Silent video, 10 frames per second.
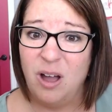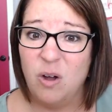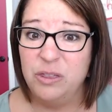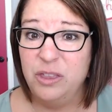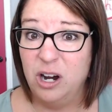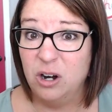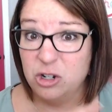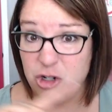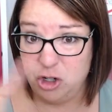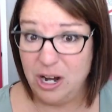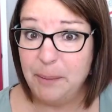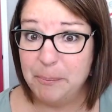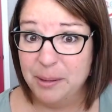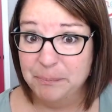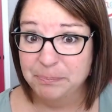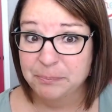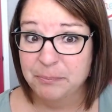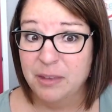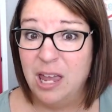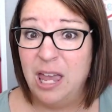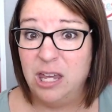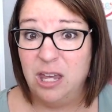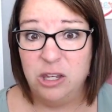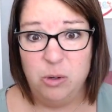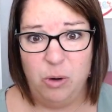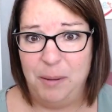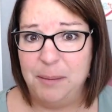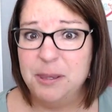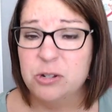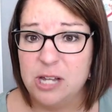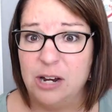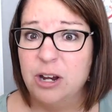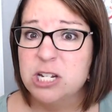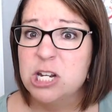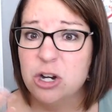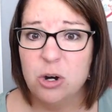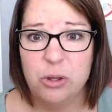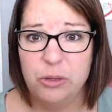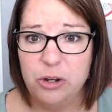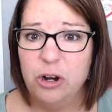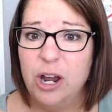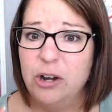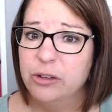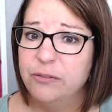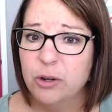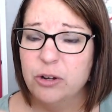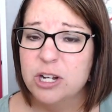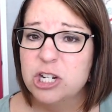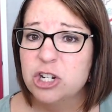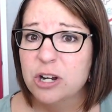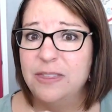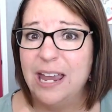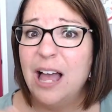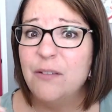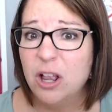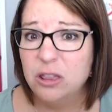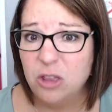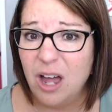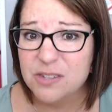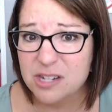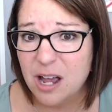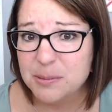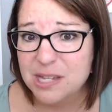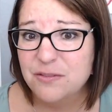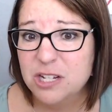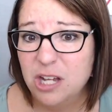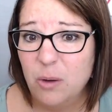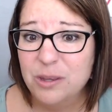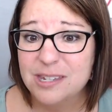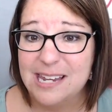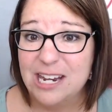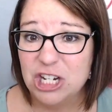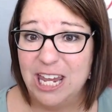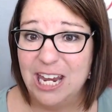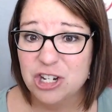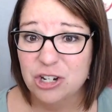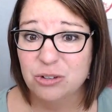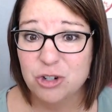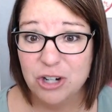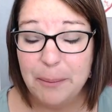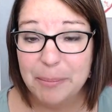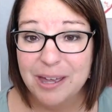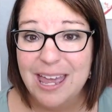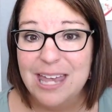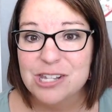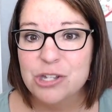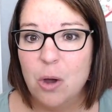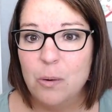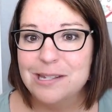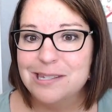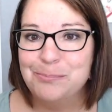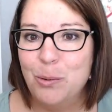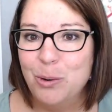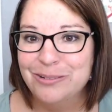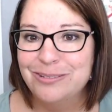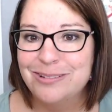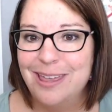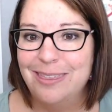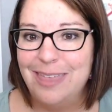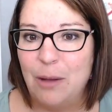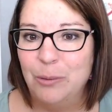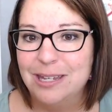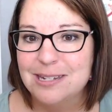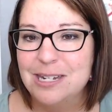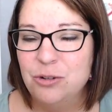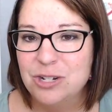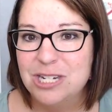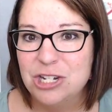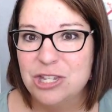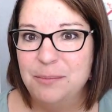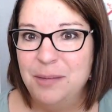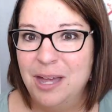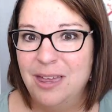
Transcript: on their trip. You are maybe their second grade teacher or their third grade or their fourth grade teacher. They have a lot of stops left to go on this educational trip. So it's important that we continue to teach them